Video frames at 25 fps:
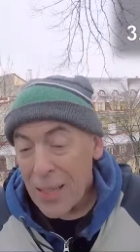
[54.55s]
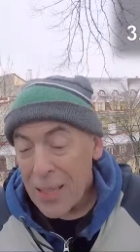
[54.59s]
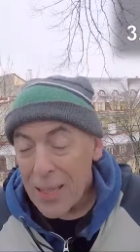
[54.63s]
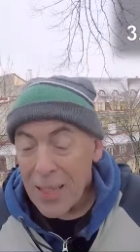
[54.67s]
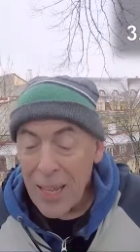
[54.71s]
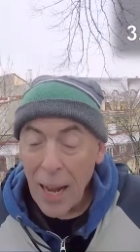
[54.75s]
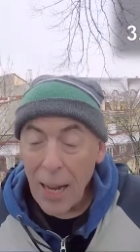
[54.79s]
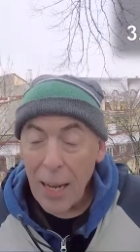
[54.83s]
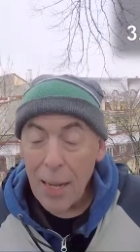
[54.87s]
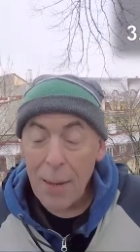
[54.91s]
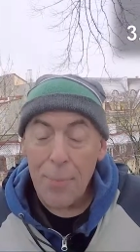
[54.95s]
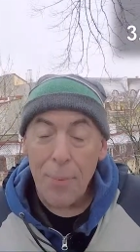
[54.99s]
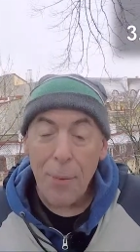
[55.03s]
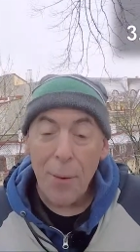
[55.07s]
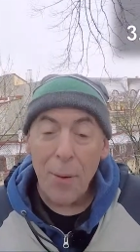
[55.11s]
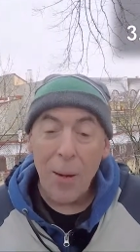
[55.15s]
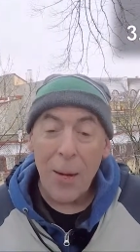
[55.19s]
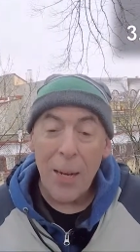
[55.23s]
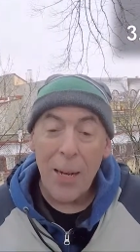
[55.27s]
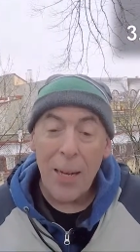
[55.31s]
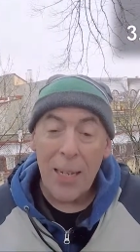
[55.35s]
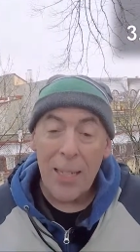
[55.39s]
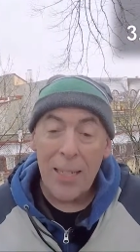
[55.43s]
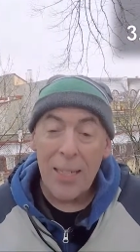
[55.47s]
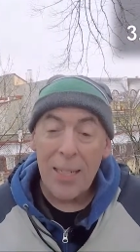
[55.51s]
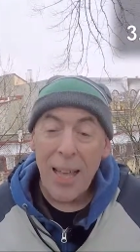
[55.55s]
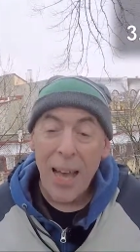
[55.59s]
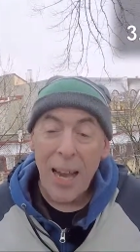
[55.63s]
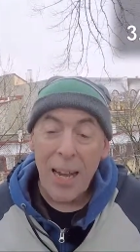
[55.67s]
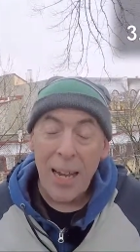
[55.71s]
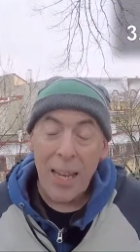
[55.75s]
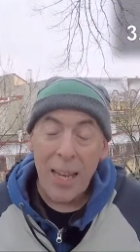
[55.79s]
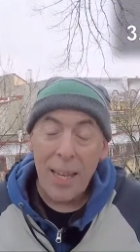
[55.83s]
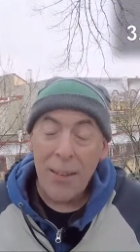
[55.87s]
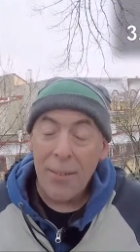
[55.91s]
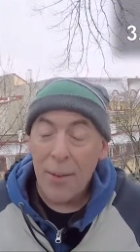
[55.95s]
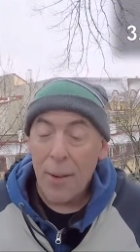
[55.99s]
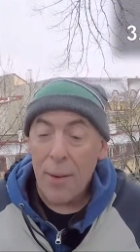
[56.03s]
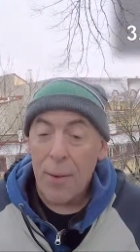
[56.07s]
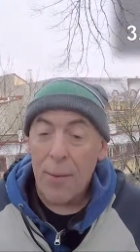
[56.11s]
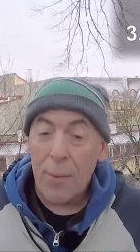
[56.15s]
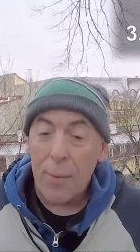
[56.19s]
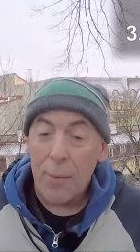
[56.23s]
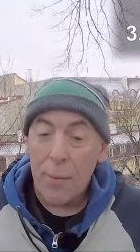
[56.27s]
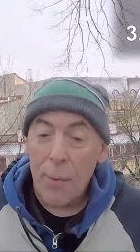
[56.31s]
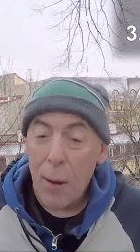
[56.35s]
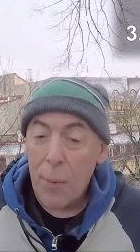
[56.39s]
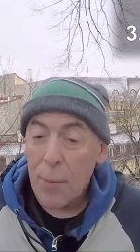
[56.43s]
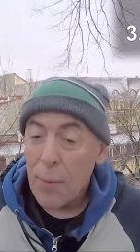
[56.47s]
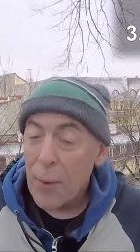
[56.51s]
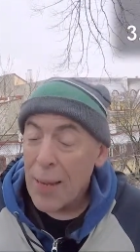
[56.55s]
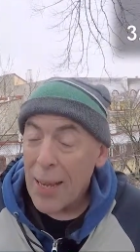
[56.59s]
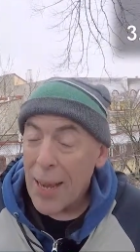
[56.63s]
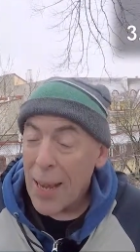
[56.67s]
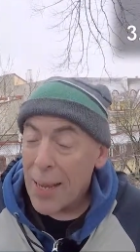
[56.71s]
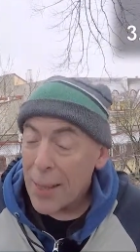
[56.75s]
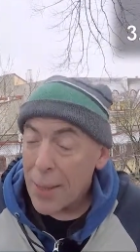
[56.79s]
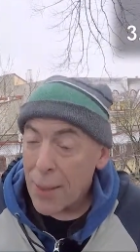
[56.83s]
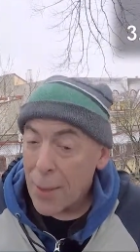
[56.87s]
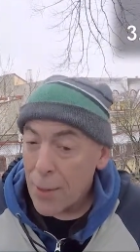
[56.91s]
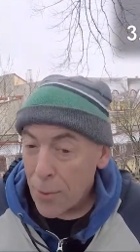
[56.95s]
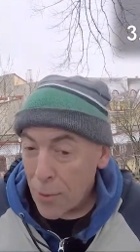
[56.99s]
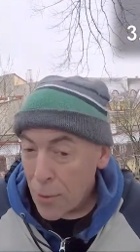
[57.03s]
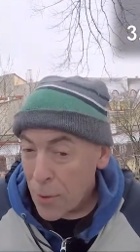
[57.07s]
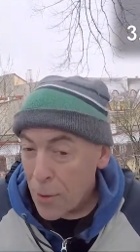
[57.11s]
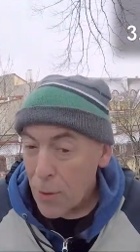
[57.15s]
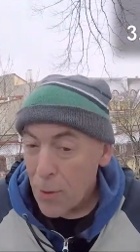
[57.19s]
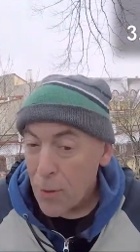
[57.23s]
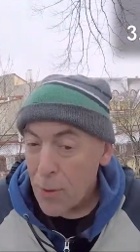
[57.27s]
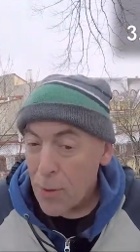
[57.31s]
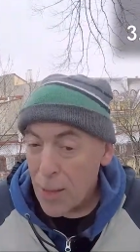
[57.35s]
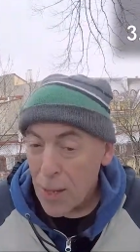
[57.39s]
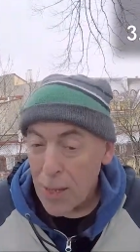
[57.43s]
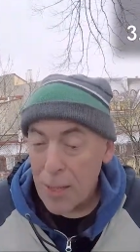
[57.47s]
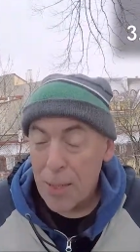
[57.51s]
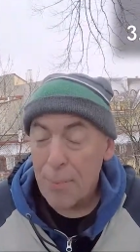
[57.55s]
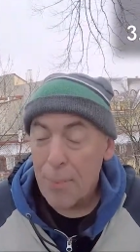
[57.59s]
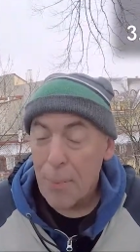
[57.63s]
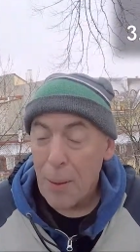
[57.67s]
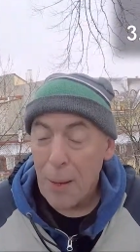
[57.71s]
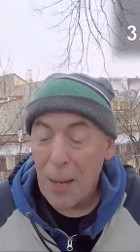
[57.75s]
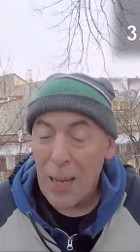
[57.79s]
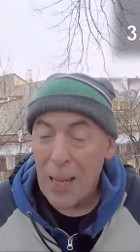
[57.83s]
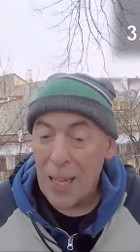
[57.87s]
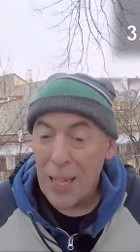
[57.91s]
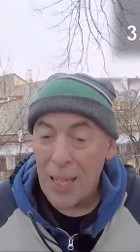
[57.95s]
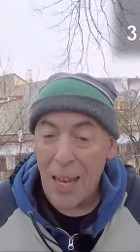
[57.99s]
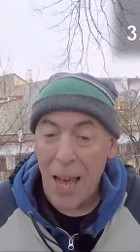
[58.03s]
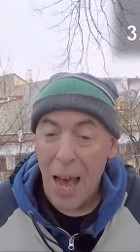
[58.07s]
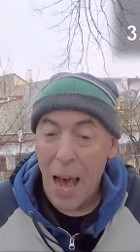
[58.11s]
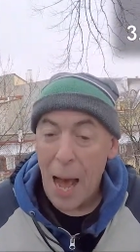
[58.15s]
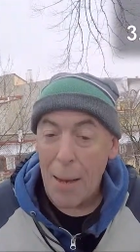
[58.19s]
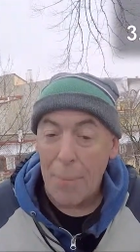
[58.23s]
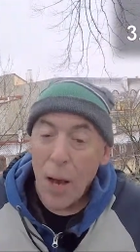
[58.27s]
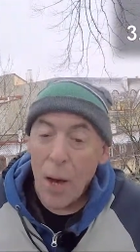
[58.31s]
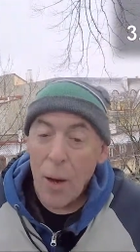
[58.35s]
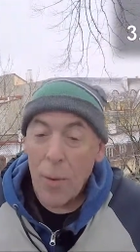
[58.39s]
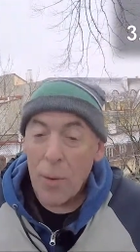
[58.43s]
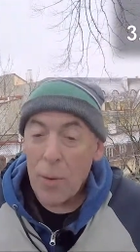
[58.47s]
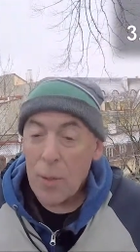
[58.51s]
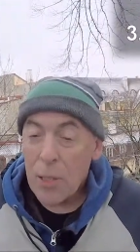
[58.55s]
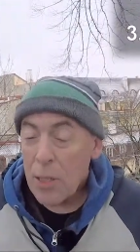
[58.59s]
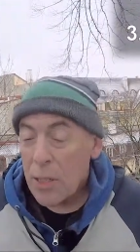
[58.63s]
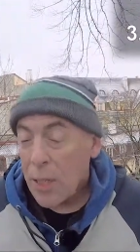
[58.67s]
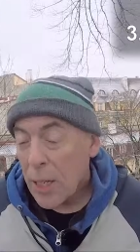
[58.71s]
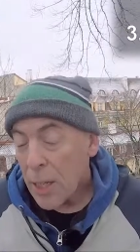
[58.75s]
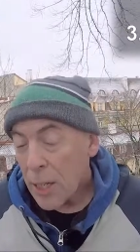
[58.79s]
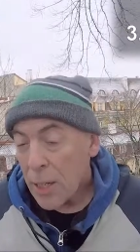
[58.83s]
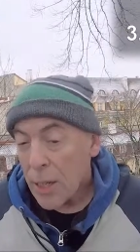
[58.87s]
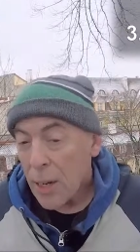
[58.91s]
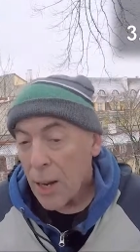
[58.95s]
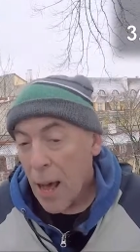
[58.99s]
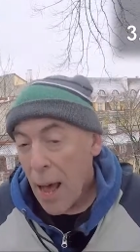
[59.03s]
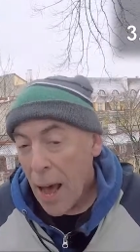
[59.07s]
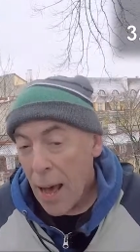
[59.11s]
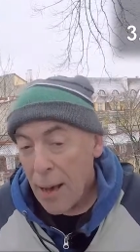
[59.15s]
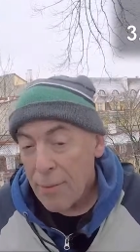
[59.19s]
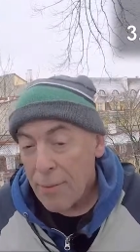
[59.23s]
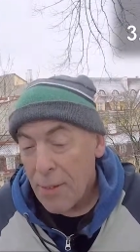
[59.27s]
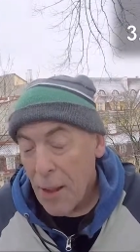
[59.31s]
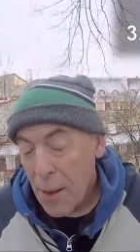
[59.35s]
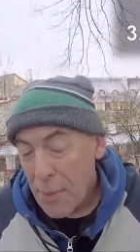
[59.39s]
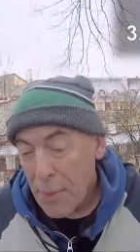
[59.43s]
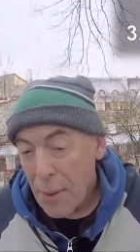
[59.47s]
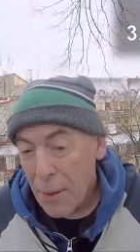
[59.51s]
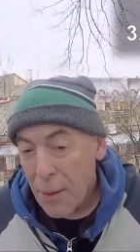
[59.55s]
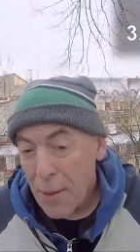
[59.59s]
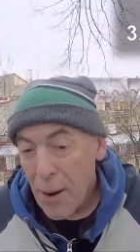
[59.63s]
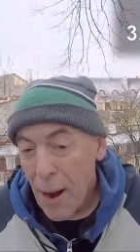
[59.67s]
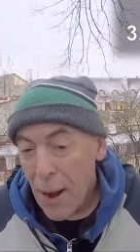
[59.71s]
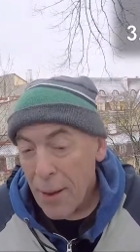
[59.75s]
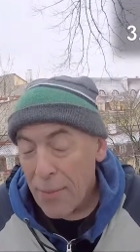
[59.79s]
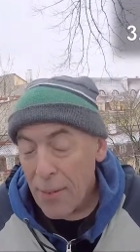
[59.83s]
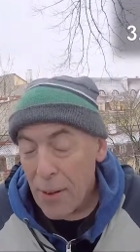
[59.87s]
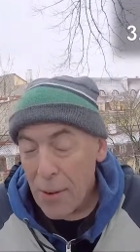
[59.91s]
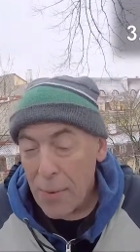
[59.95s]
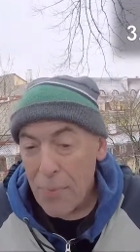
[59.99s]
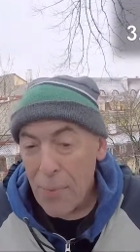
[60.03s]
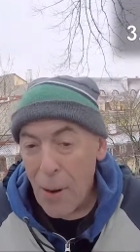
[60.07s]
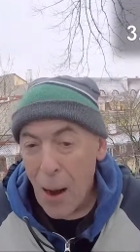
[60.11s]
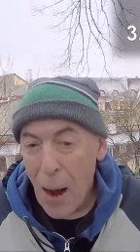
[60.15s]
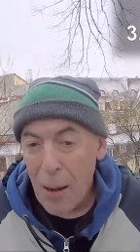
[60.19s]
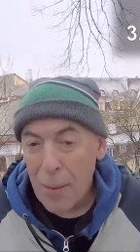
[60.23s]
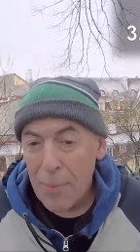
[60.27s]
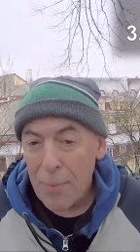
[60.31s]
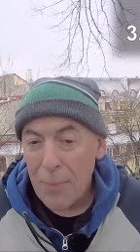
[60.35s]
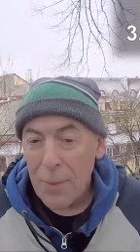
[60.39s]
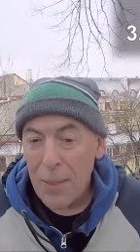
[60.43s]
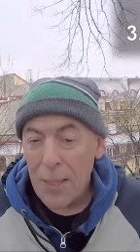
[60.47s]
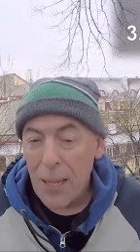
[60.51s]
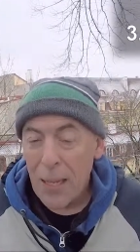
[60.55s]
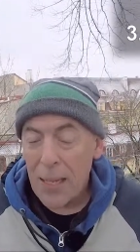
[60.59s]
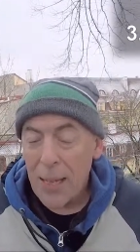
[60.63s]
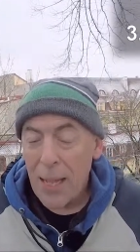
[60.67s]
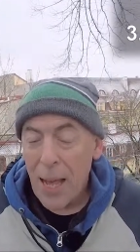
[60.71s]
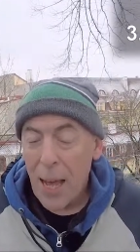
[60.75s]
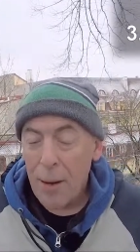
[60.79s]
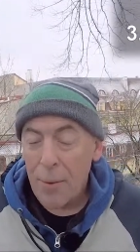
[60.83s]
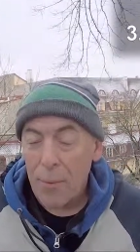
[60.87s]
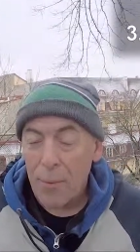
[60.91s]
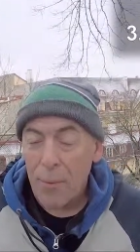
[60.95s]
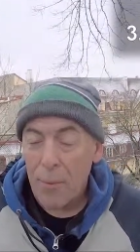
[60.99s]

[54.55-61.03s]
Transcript: second point is that even when we get through this big collapse, we're still going to have demographic problems in that,